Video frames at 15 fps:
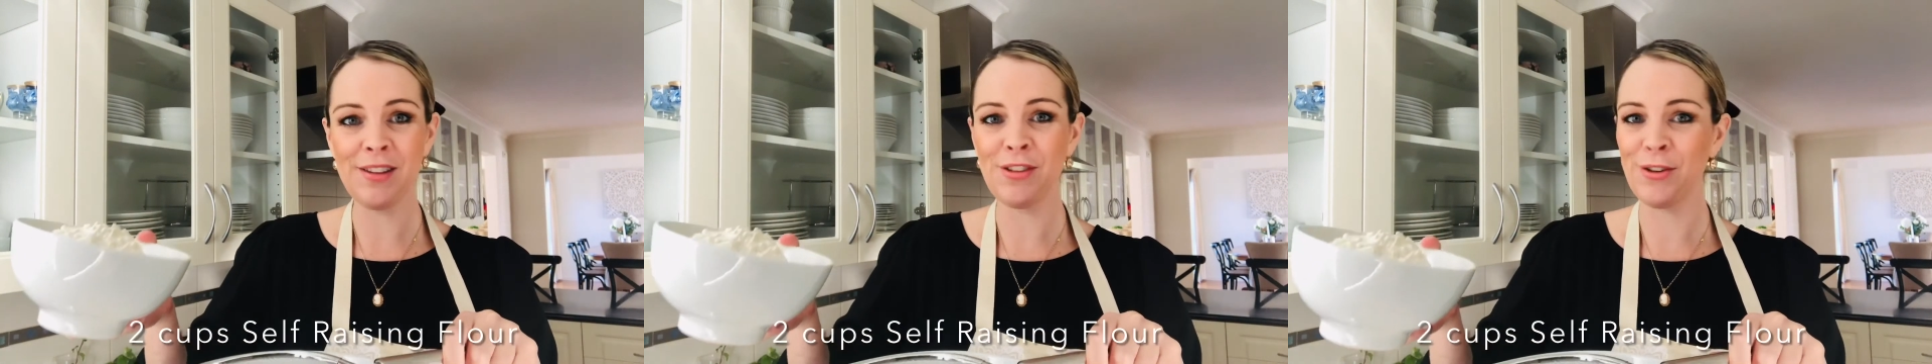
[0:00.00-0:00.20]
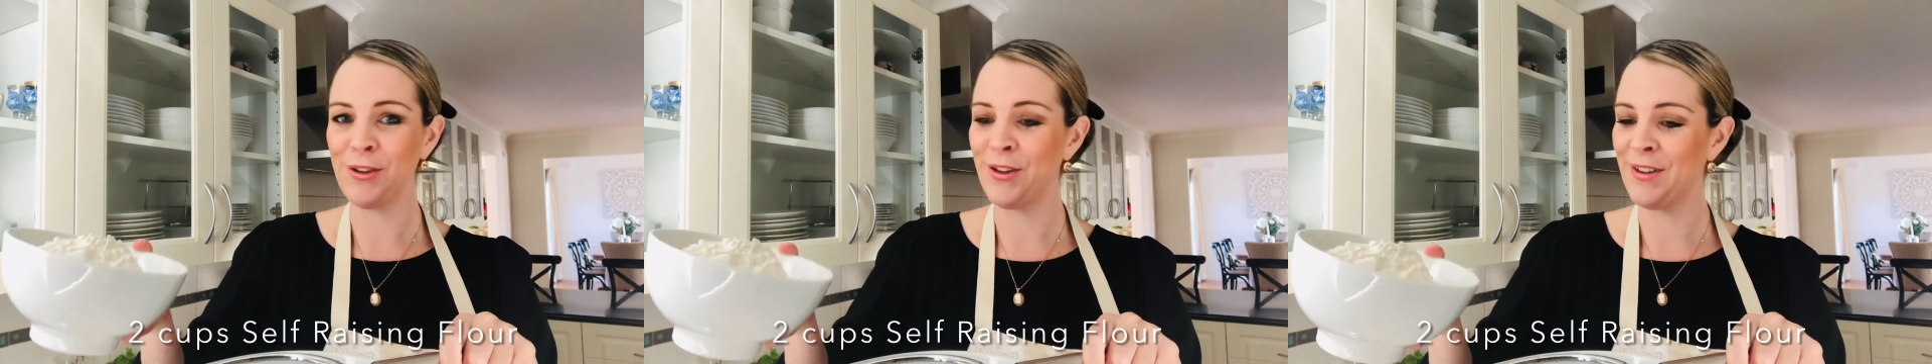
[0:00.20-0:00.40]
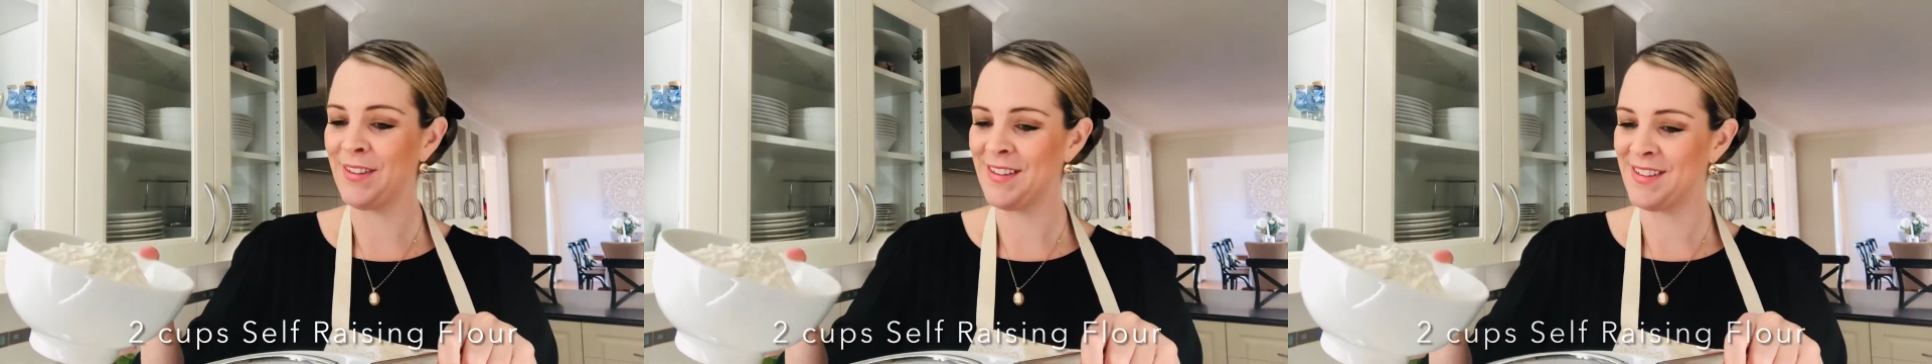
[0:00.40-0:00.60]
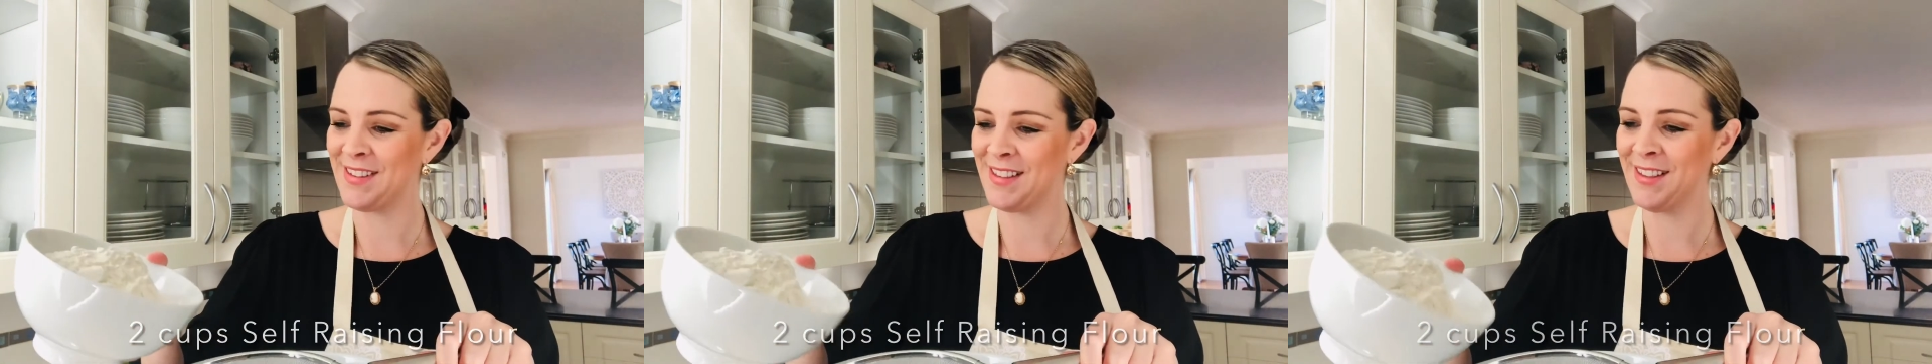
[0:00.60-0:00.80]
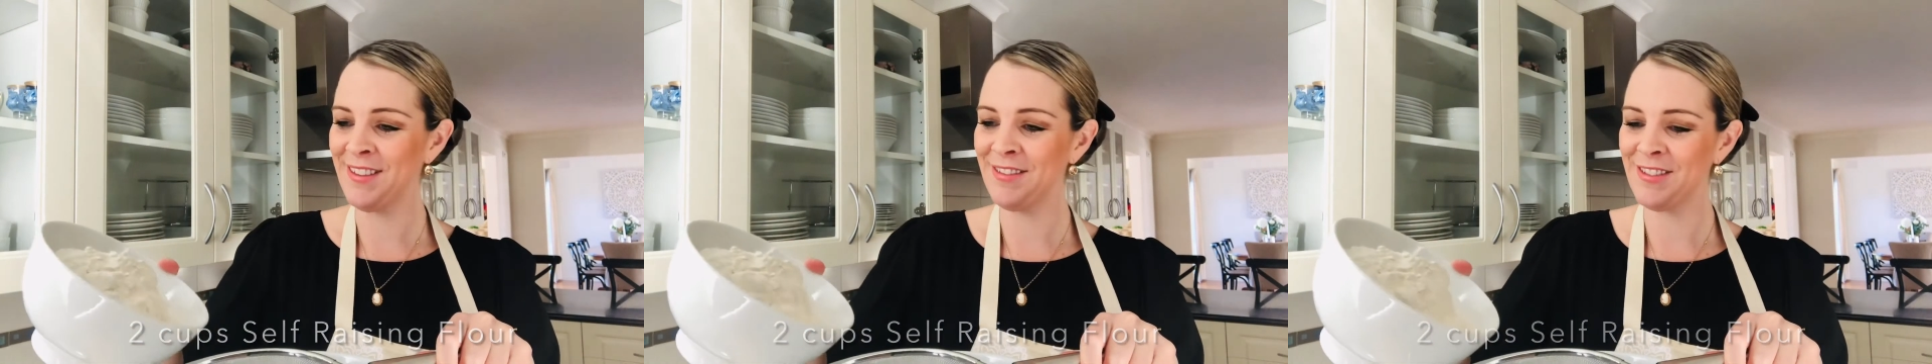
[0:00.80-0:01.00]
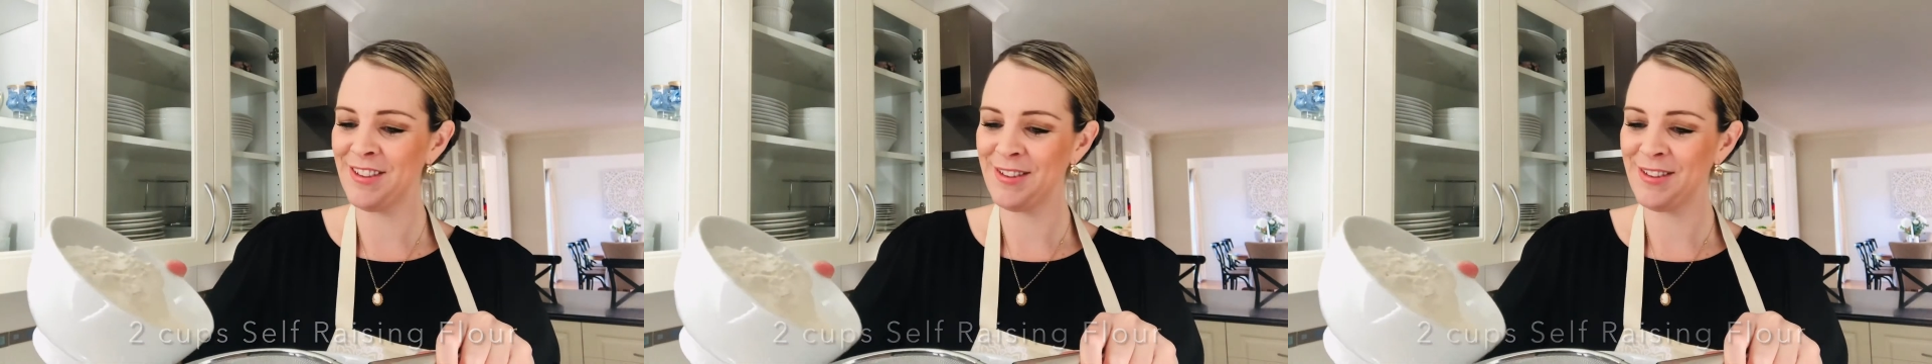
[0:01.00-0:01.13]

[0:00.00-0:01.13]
through the sieve.